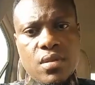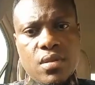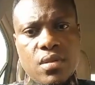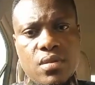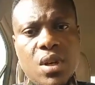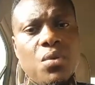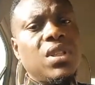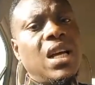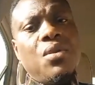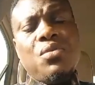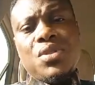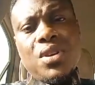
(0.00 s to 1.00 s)
Some will say,
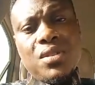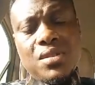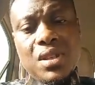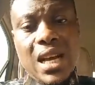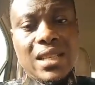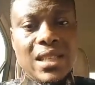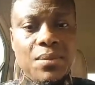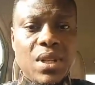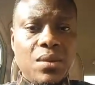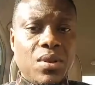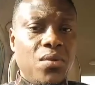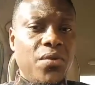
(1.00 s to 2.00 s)
I will just accept
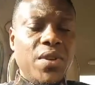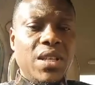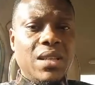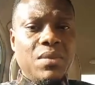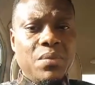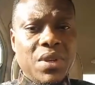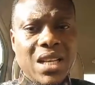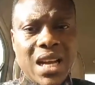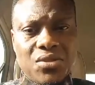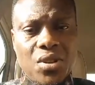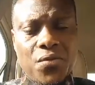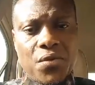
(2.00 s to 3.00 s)
them because we feel maybe they are
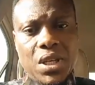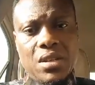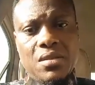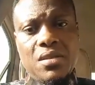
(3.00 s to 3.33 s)
suffering.